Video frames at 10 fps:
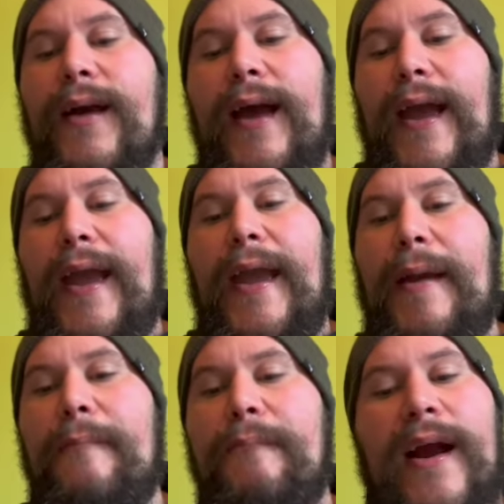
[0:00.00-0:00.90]

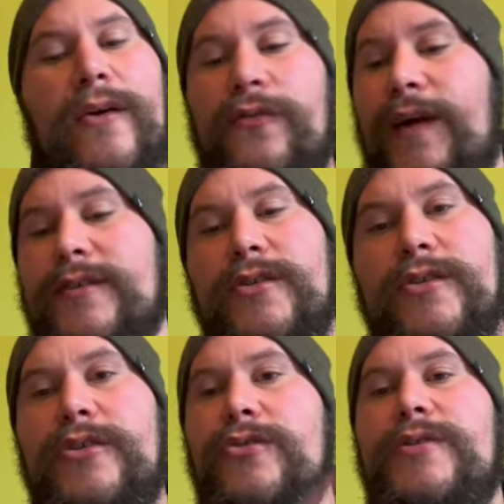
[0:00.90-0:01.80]

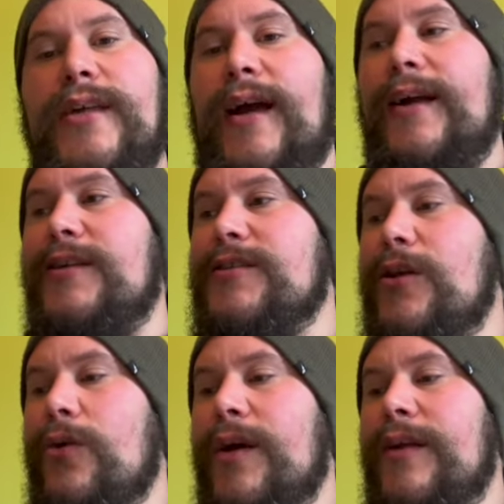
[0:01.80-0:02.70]
MacroFactor, use Angus
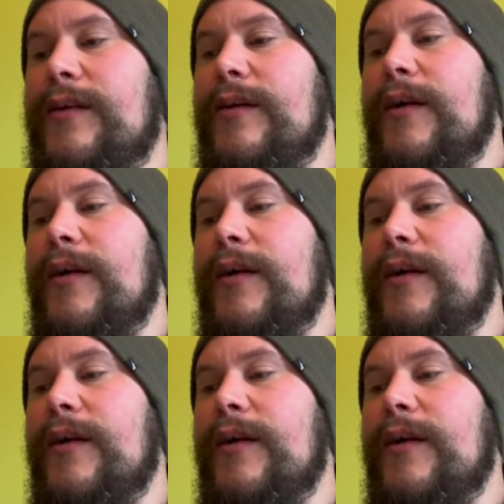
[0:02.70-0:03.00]
Logan.